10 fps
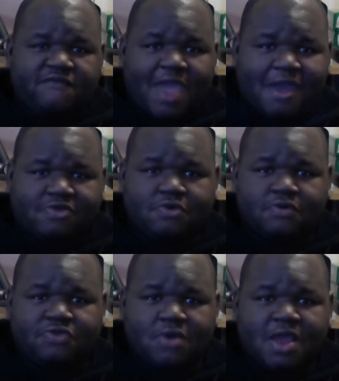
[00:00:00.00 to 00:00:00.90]

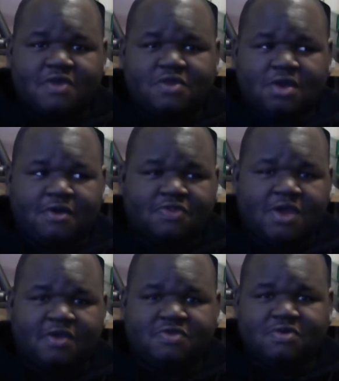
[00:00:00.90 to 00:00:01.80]
axle threads and
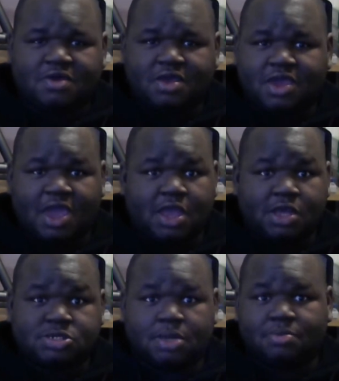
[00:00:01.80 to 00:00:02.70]
everything to
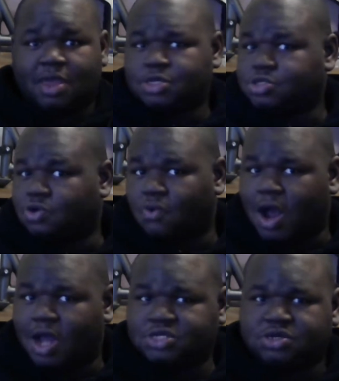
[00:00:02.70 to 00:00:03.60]
engage some extra
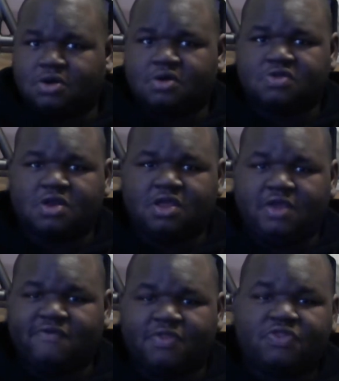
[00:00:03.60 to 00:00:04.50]
washers and
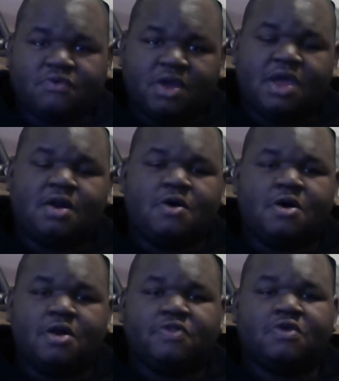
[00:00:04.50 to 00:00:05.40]
even thread
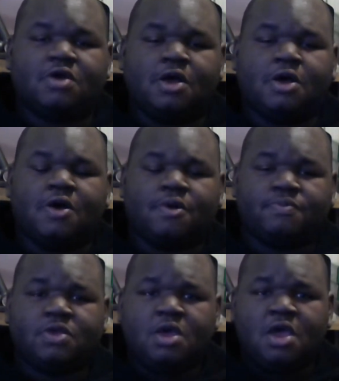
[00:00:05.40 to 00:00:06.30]
on
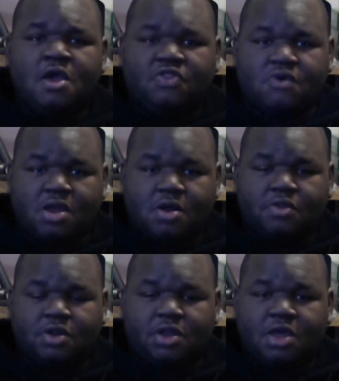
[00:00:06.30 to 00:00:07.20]

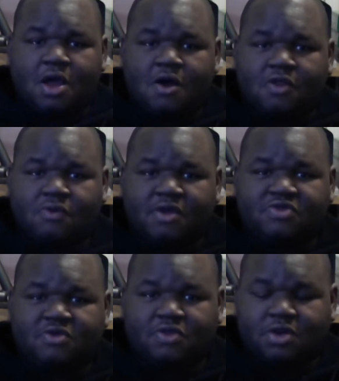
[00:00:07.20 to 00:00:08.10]
the nut all the way,
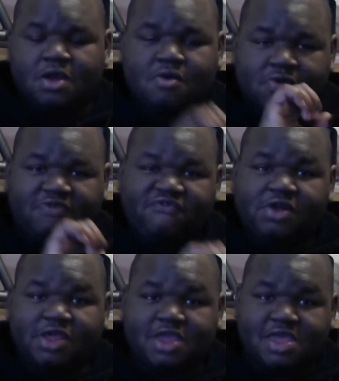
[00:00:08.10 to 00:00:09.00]
so the nut was
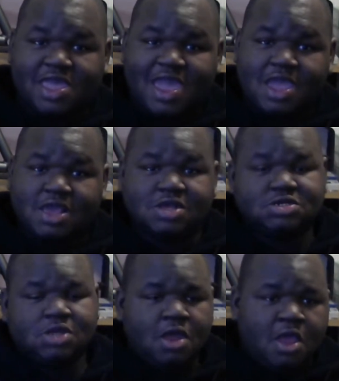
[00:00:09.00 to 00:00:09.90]
fully
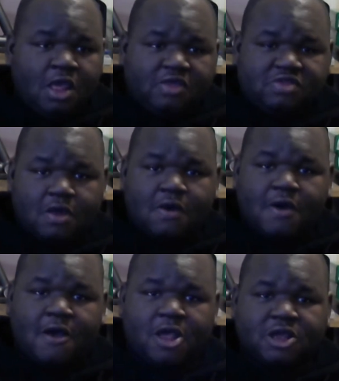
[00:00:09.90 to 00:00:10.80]
engaged.
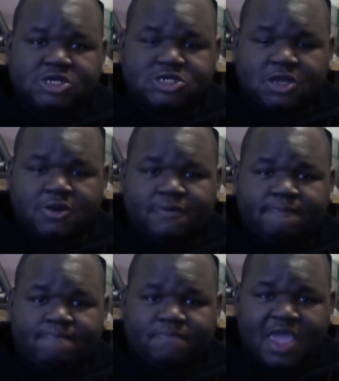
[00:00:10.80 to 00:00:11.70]
So it
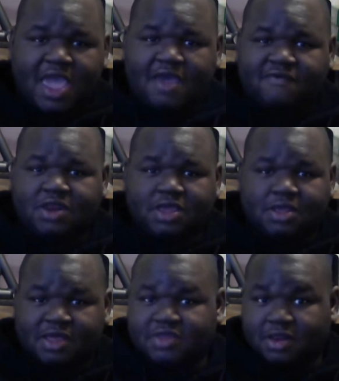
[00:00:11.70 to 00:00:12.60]
shouldn't have any.
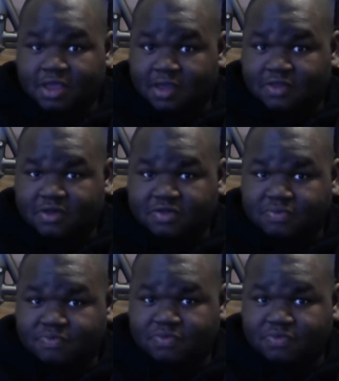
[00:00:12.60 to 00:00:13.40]
Like I said again, this